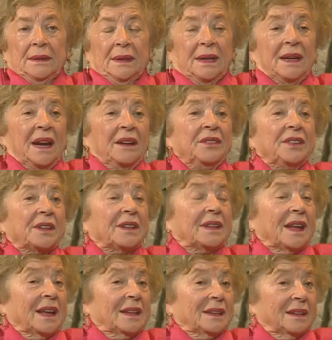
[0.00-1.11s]
And after
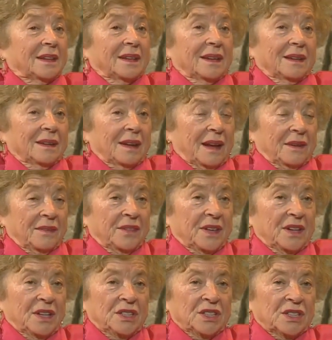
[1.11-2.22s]
that, I
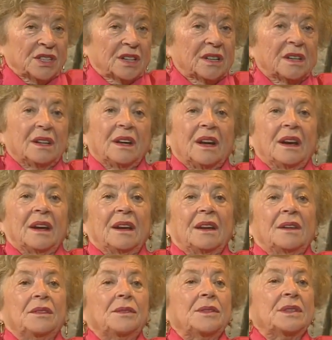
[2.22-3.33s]
finished.
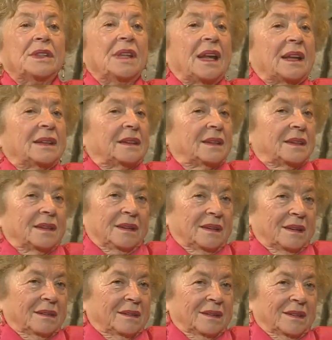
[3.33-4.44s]
They would not,
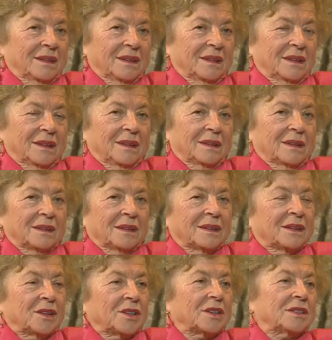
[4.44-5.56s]
uh,
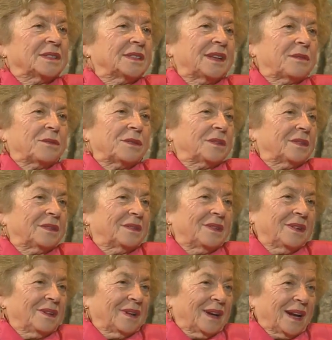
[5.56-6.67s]
girls, they wouldn't
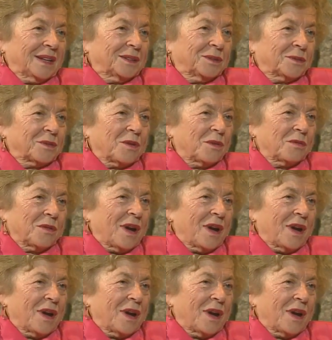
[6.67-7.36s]
let to go